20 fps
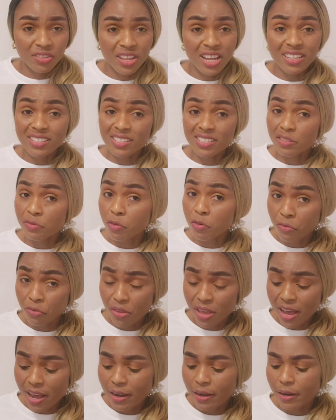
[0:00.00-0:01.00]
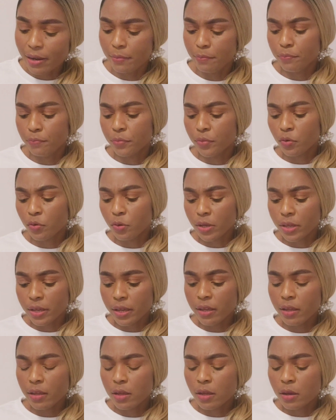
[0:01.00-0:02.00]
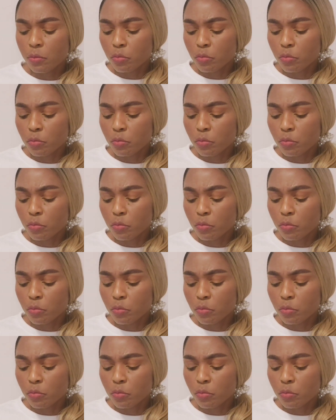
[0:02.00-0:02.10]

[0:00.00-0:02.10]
That is for Vienna, okay?